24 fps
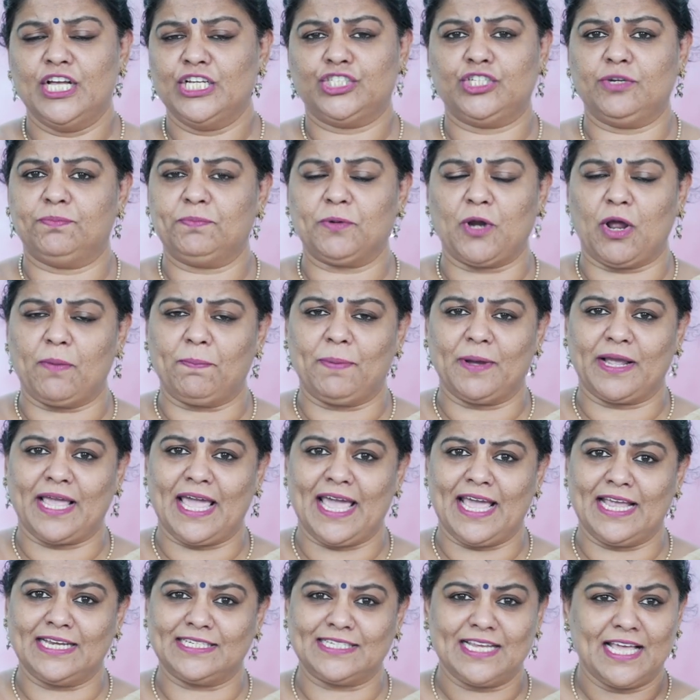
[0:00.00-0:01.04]
to
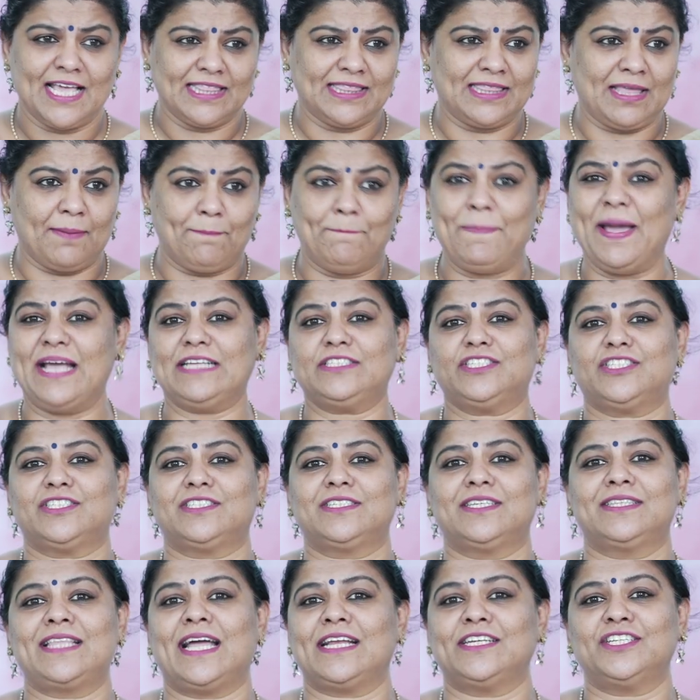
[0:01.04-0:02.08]
propagate the
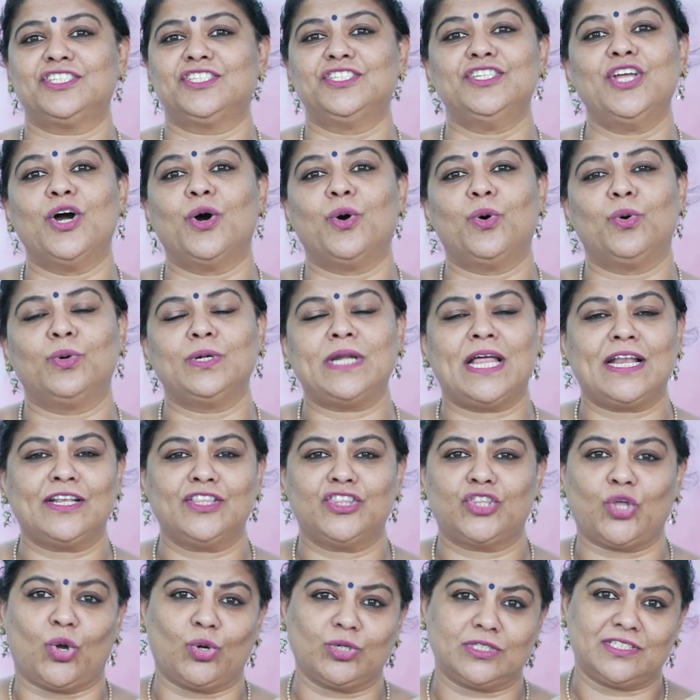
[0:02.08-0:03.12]
best that is known
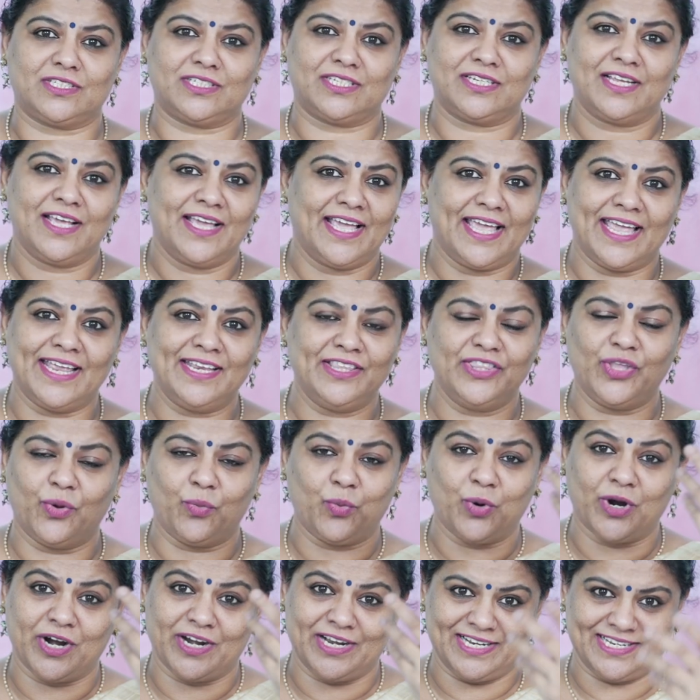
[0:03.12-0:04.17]
and thought in the
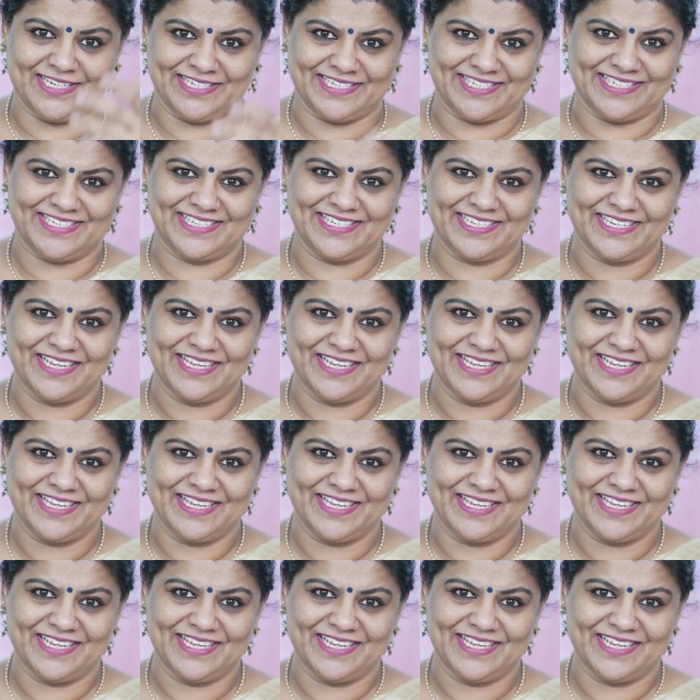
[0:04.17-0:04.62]
world.